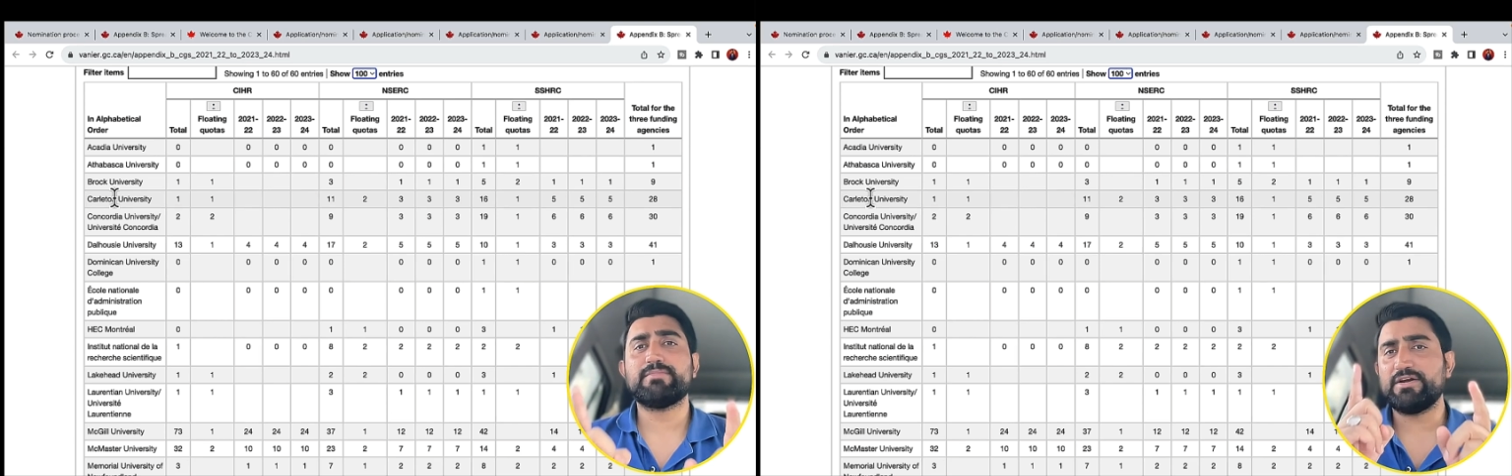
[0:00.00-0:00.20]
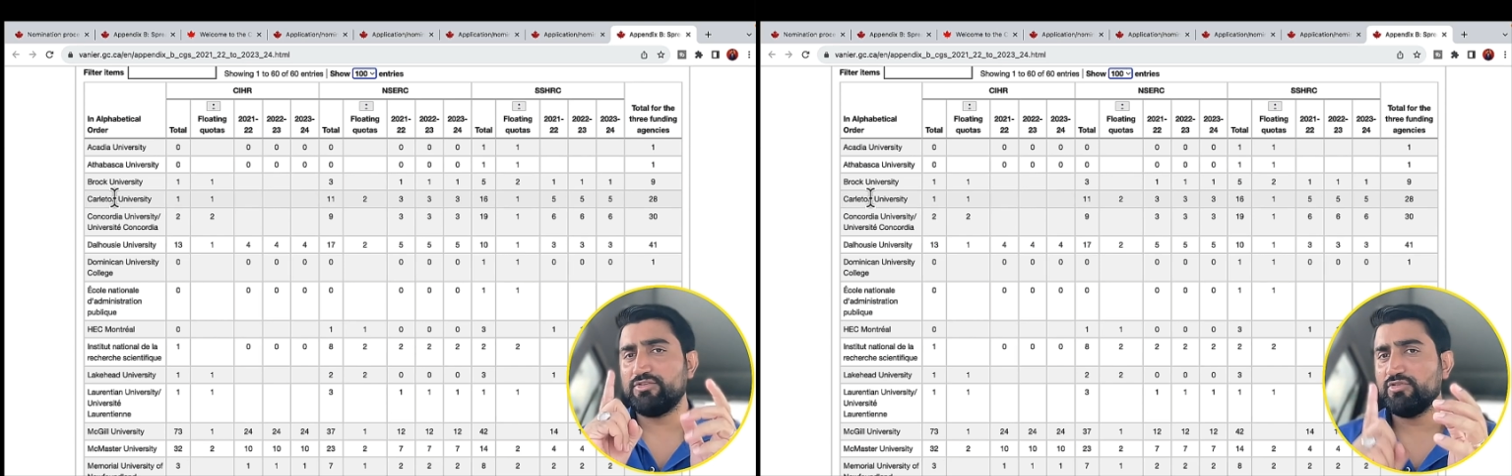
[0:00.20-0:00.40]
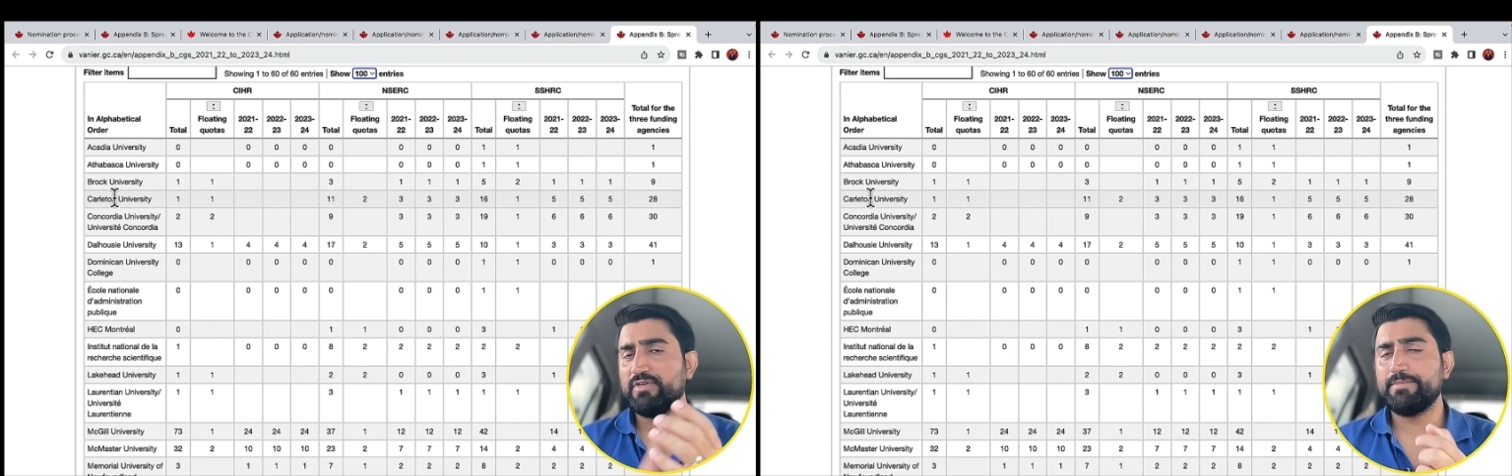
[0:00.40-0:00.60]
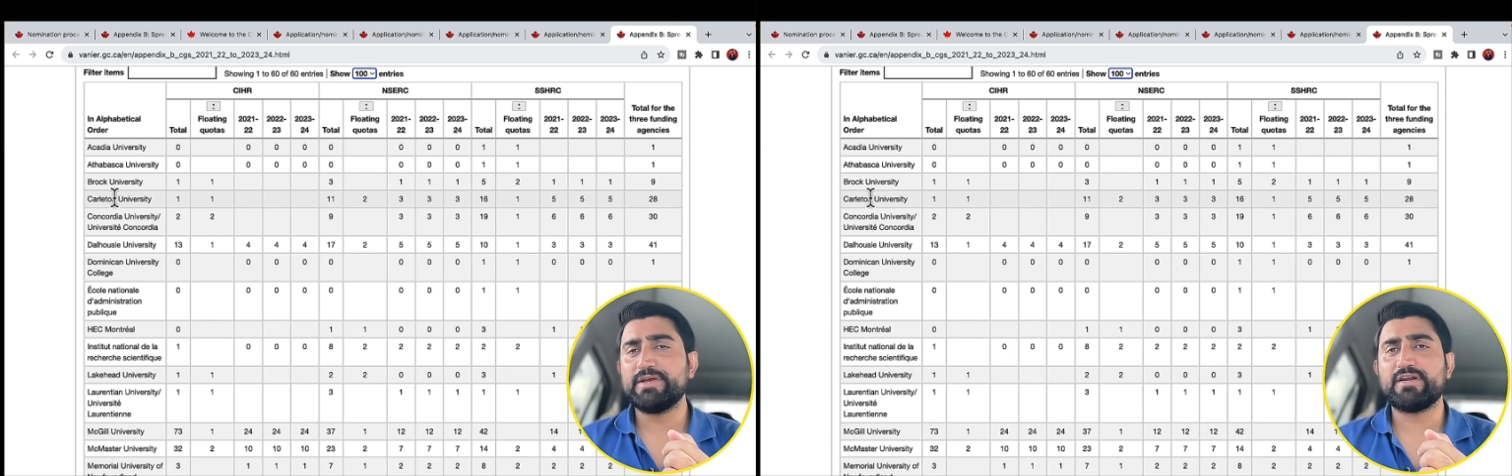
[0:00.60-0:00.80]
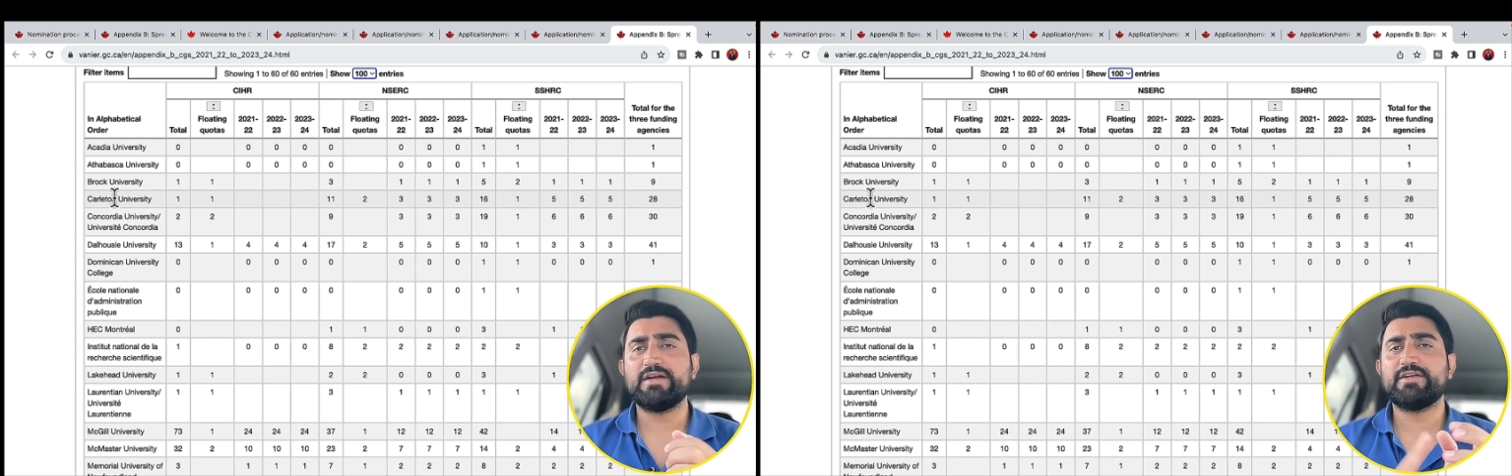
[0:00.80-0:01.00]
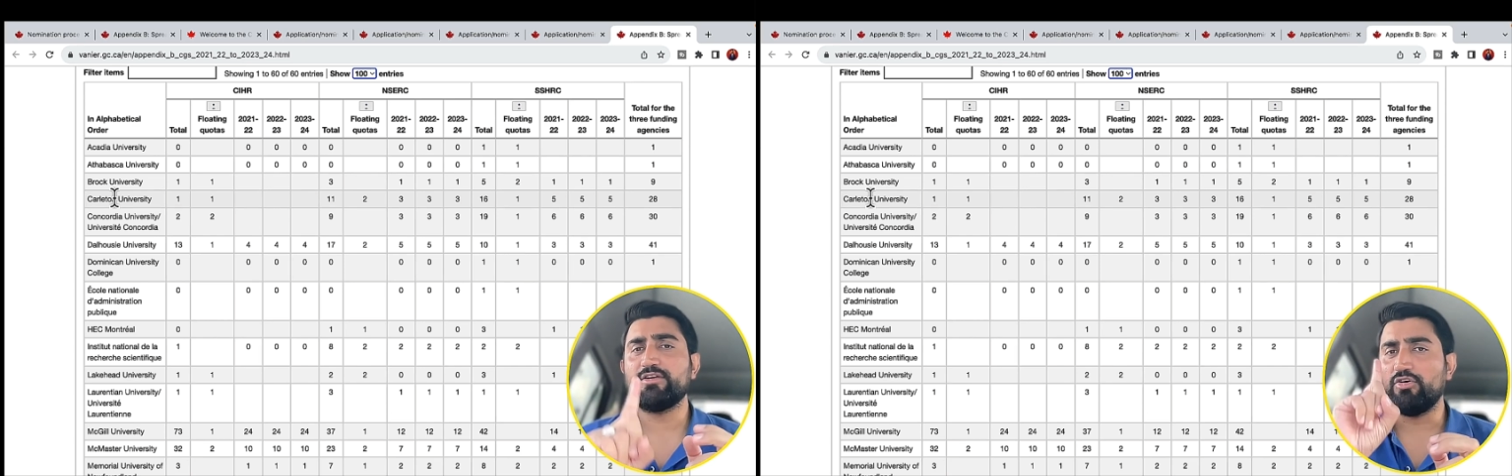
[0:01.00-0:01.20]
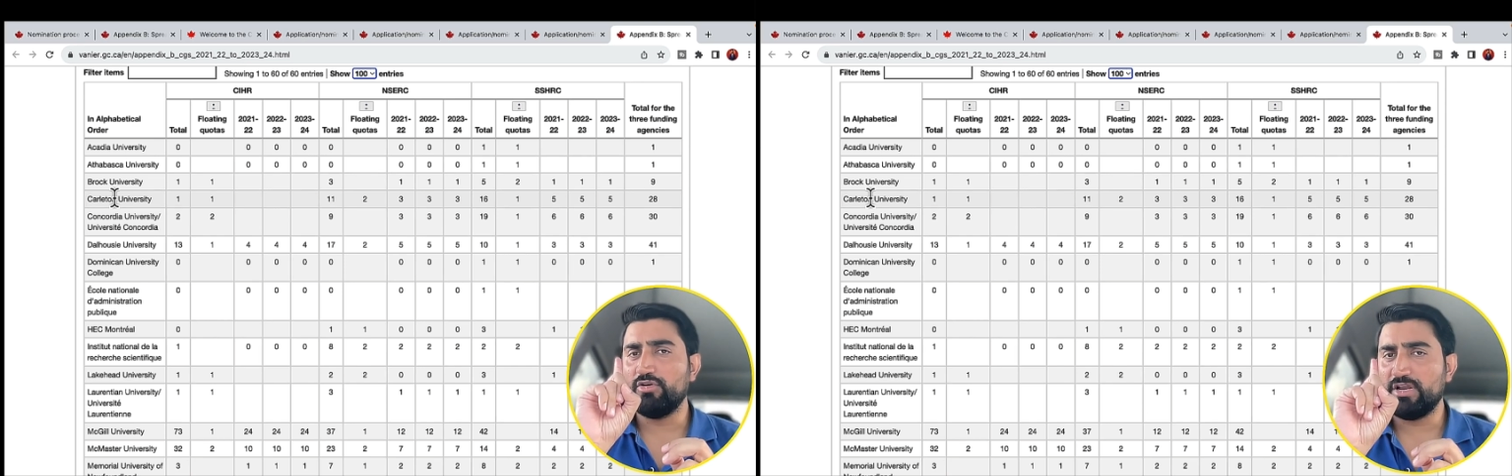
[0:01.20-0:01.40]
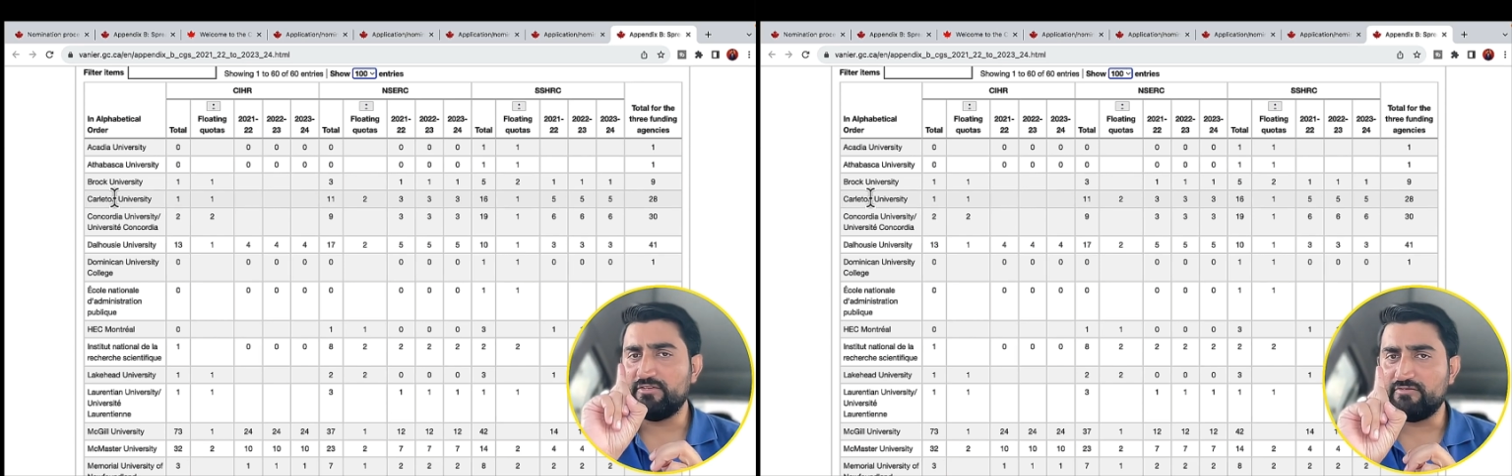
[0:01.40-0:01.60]
but you will be granted
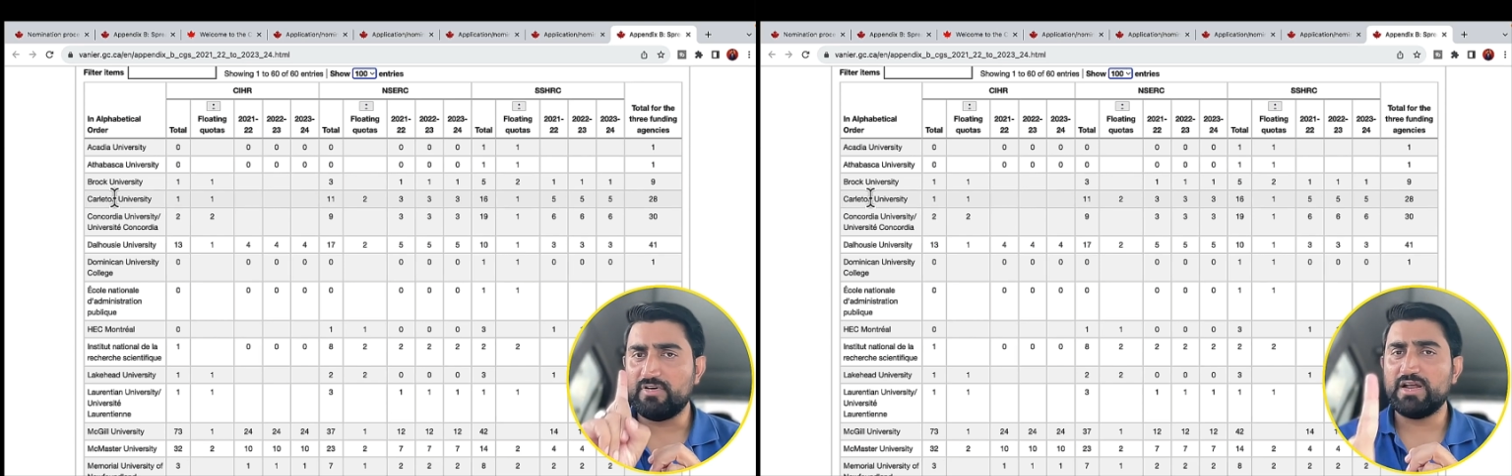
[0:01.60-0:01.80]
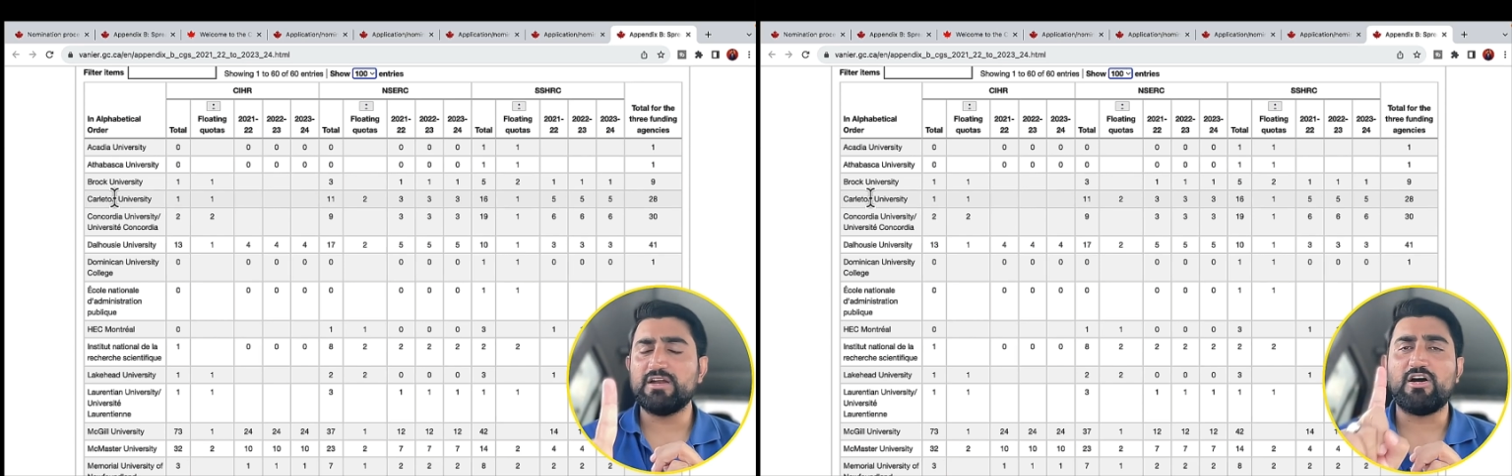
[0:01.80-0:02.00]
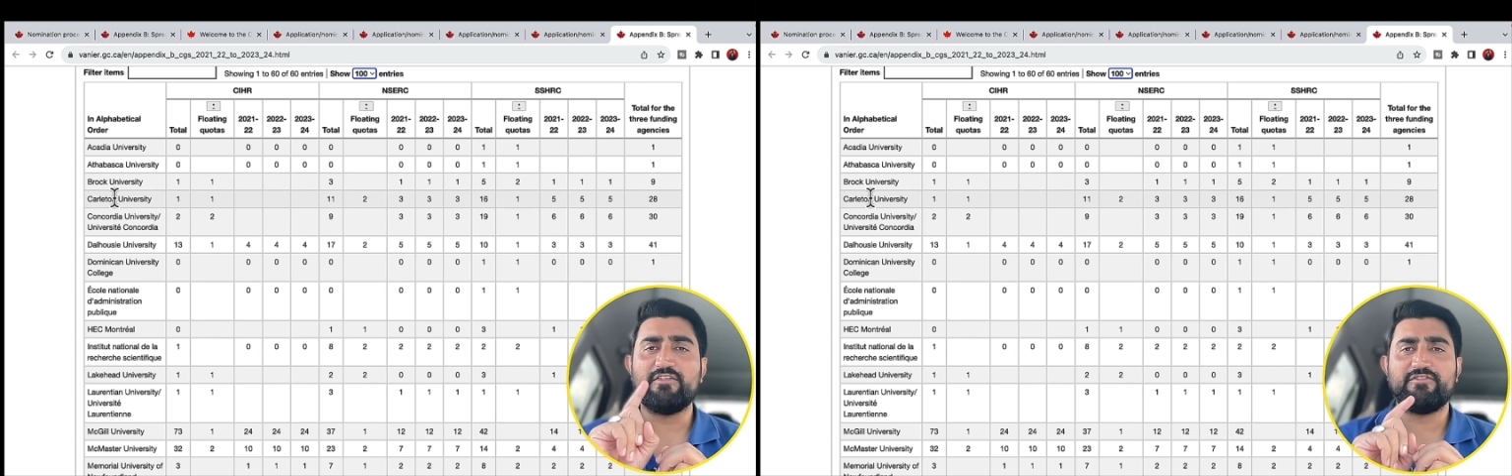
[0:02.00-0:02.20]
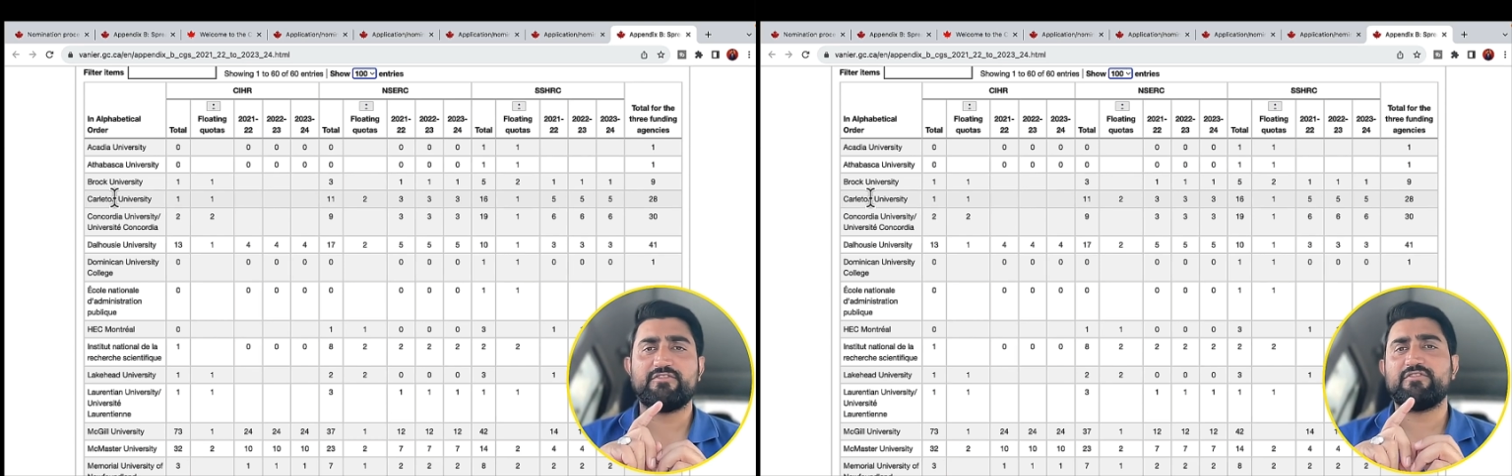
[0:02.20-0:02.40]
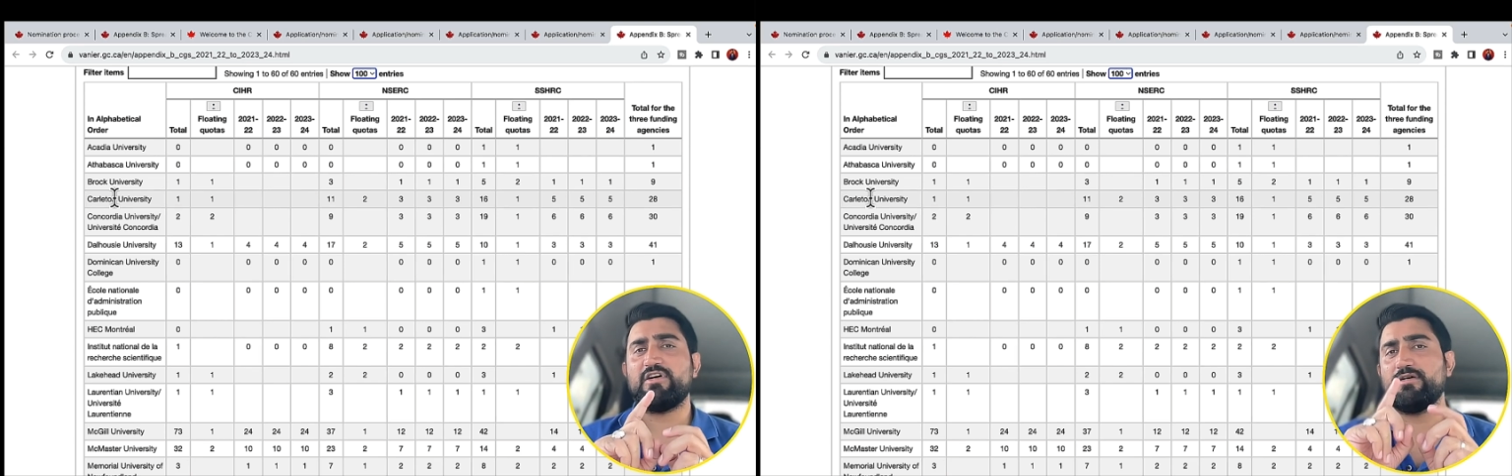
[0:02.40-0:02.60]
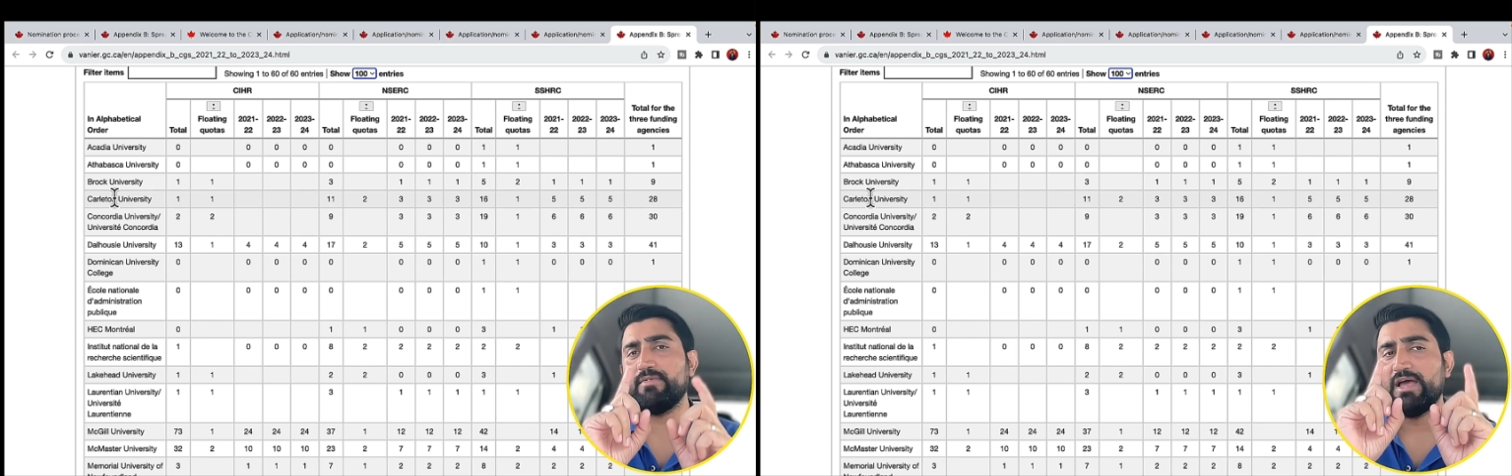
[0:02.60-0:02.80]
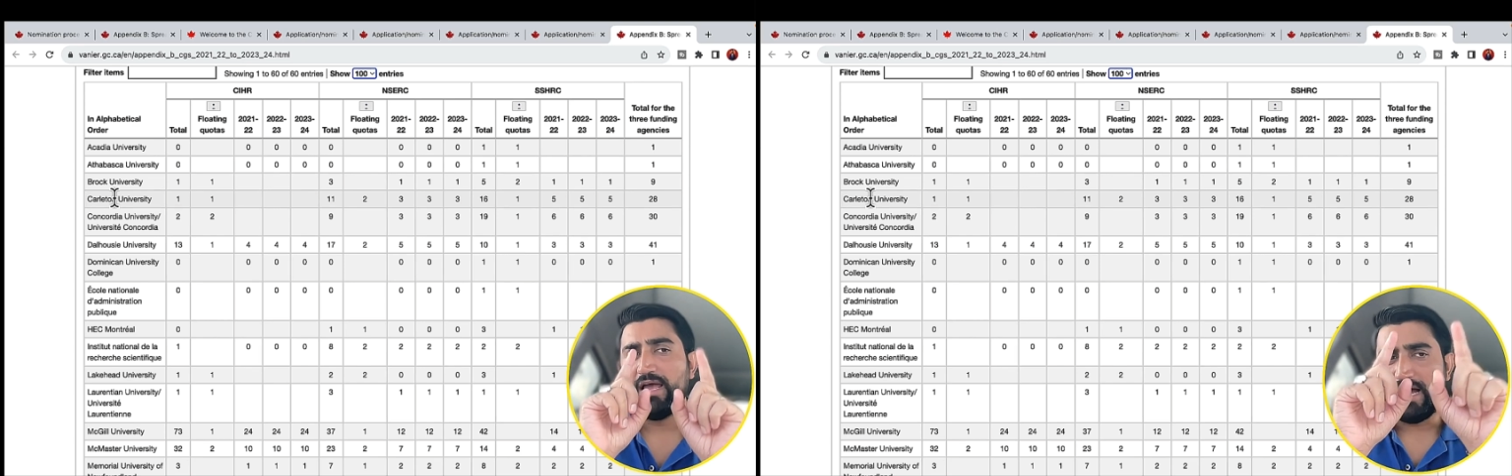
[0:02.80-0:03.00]
only one offer from